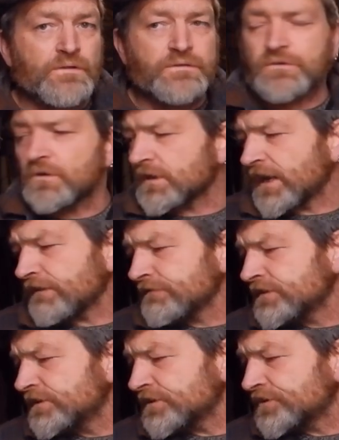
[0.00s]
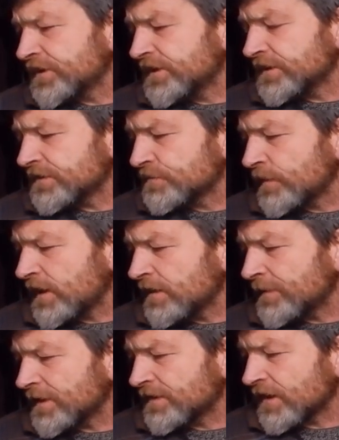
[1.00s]
it's got Cavendish in it as well,
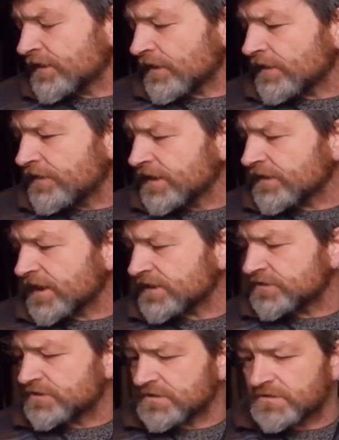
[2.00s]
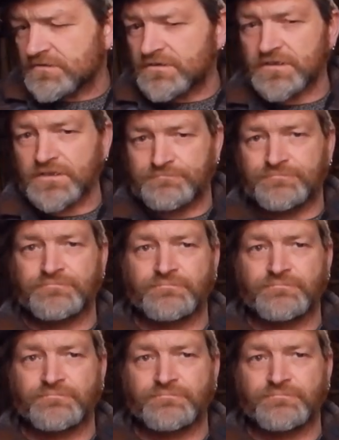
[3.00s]
but I think that's just to